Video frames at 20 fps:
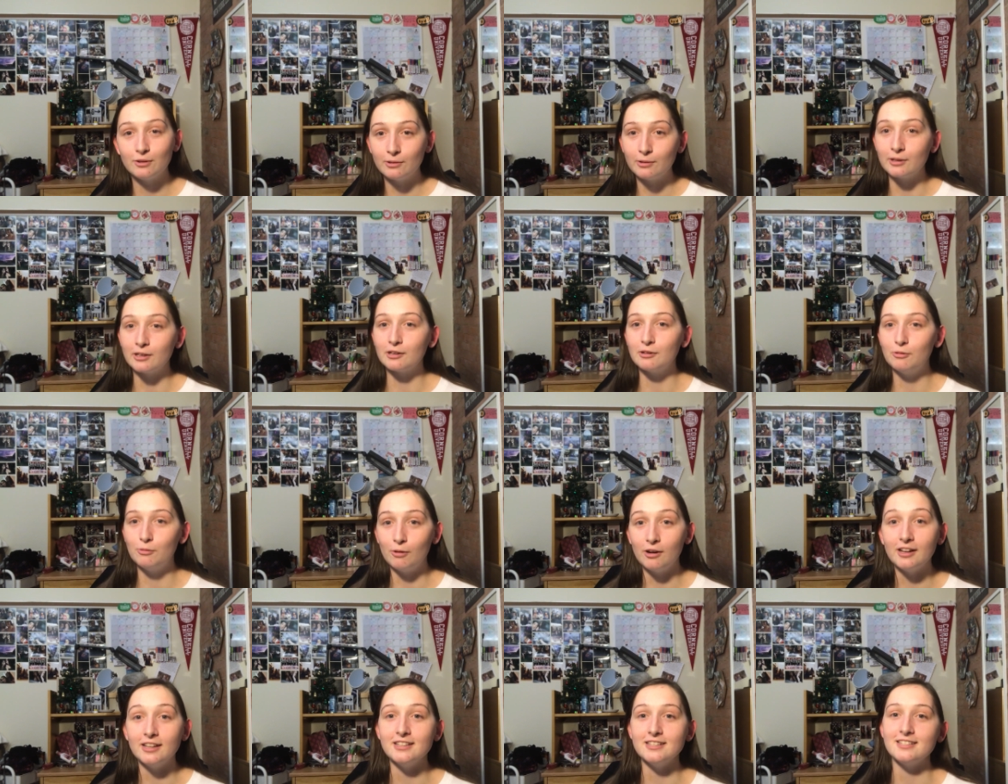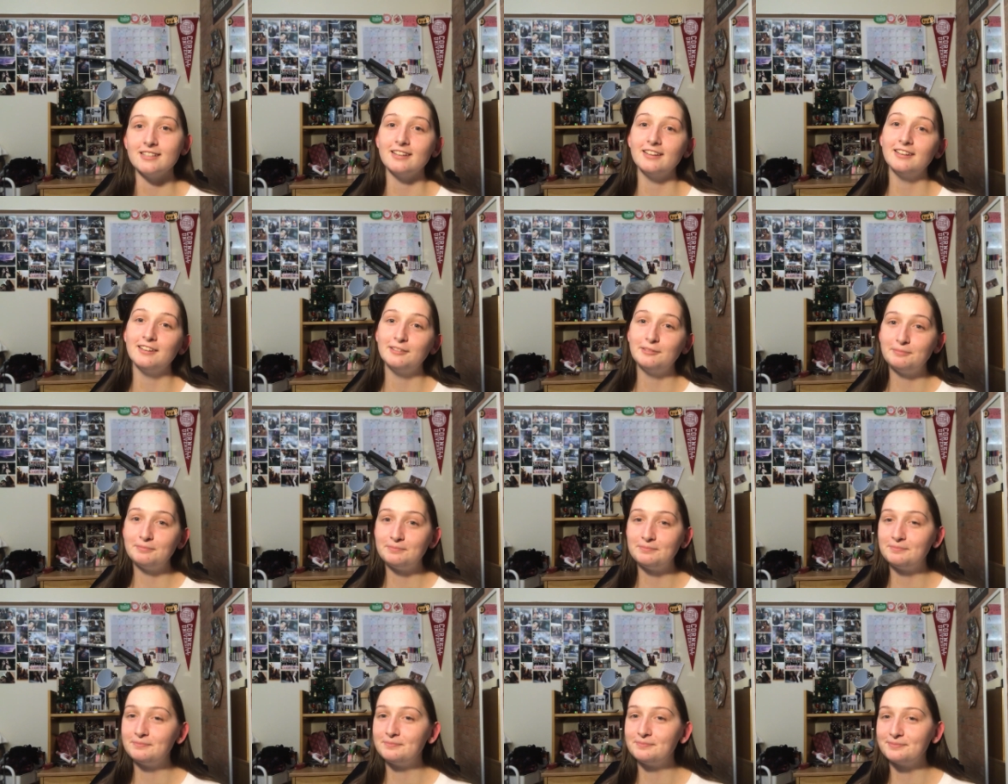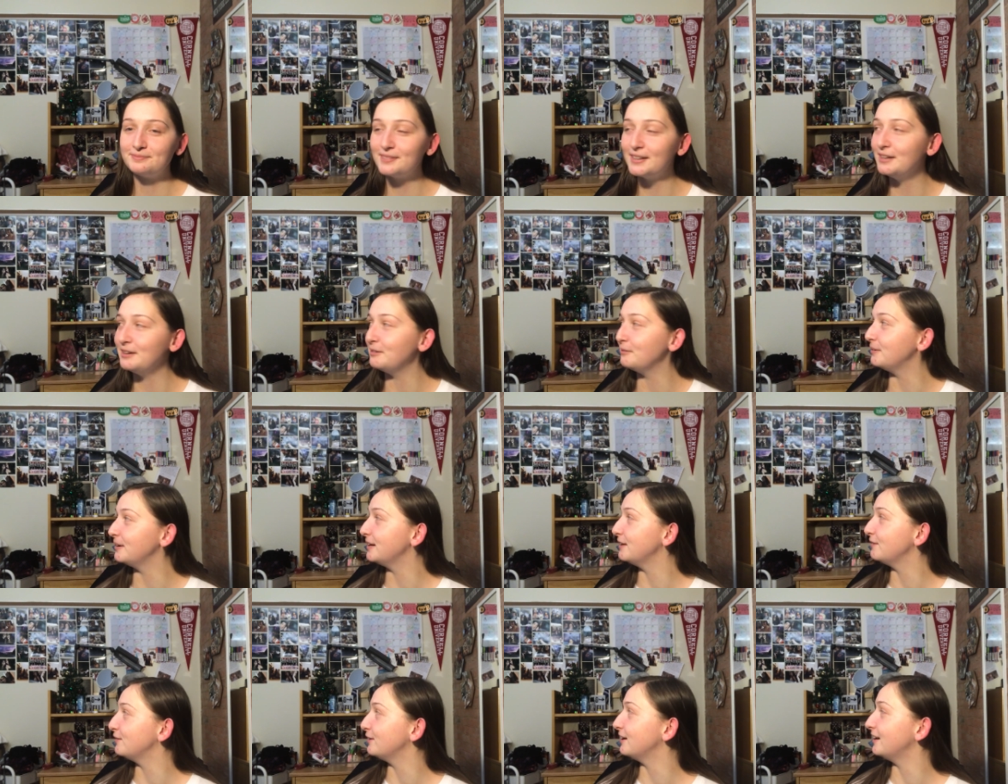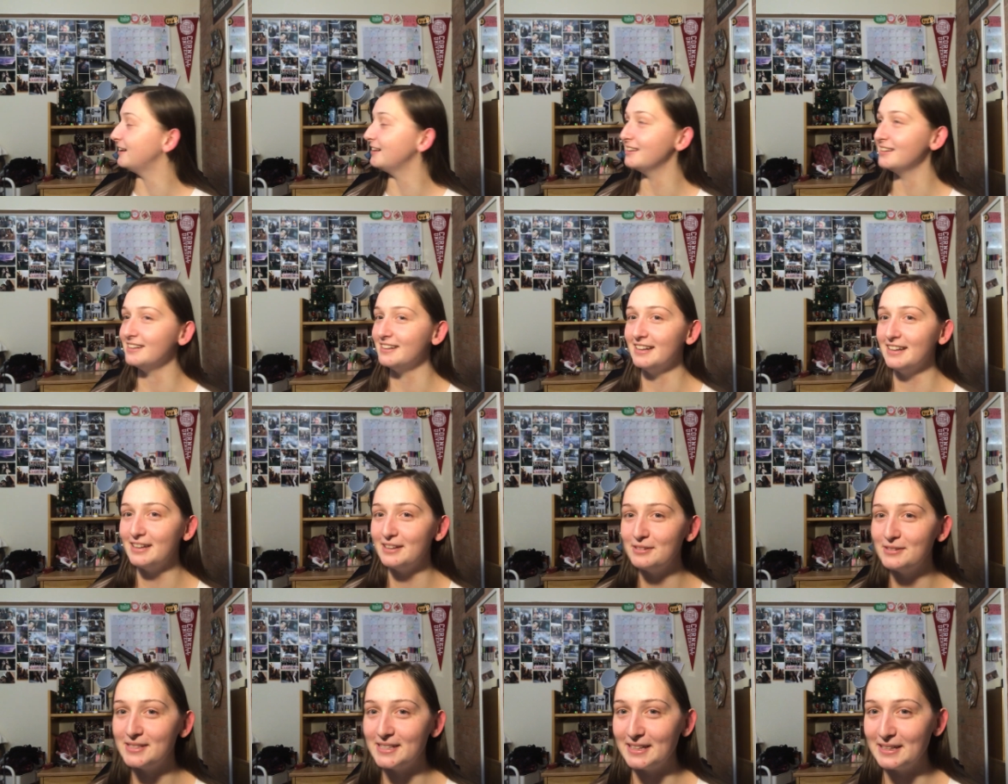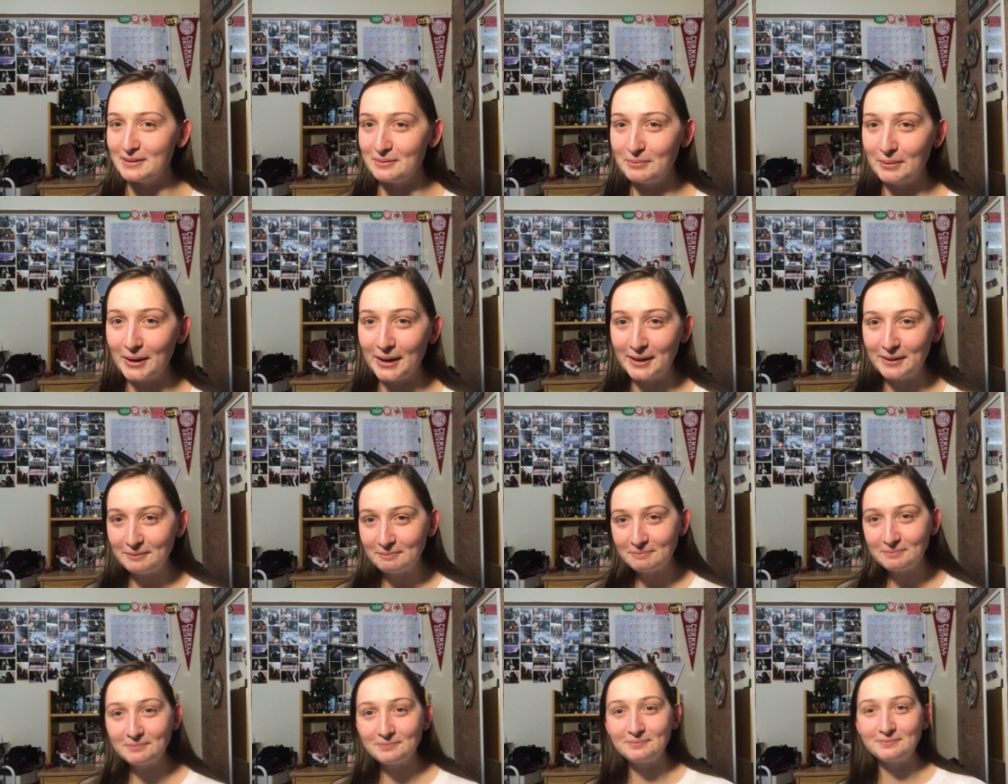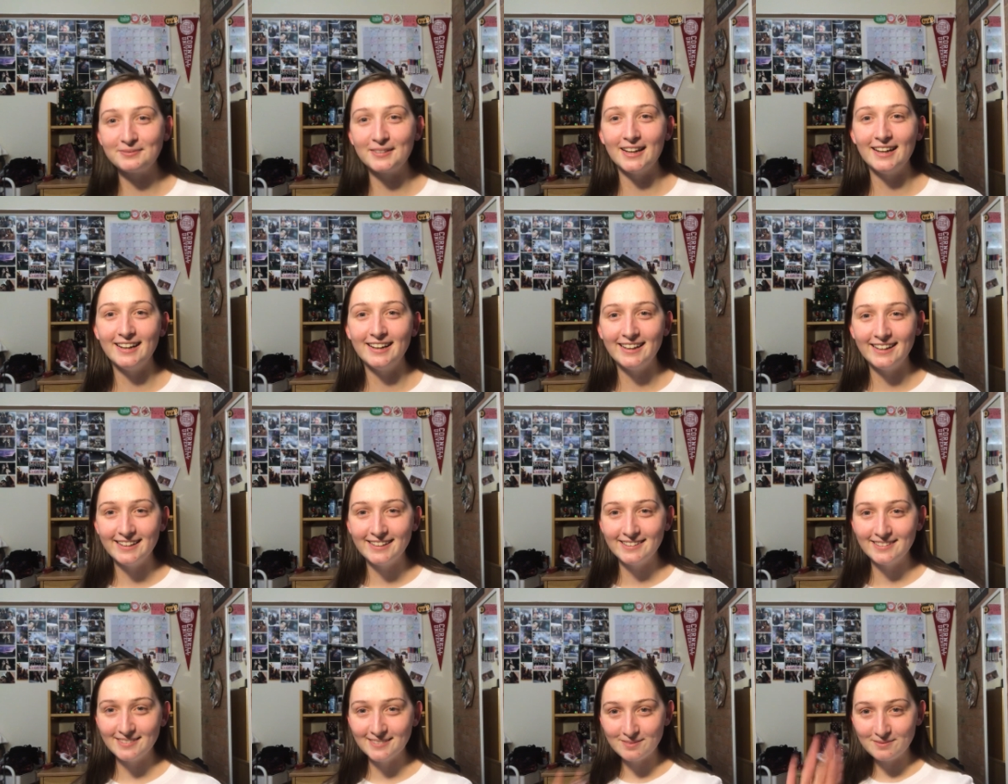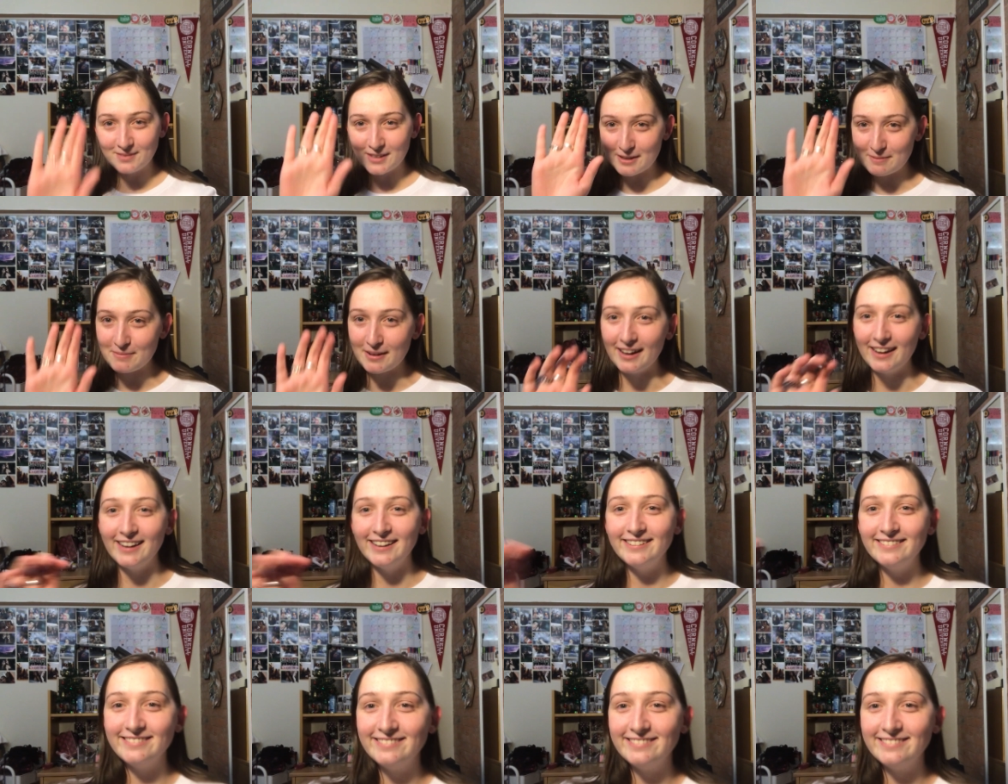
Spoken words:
or Kwanzaa, or whatever holiday you celebrate. Goodbye.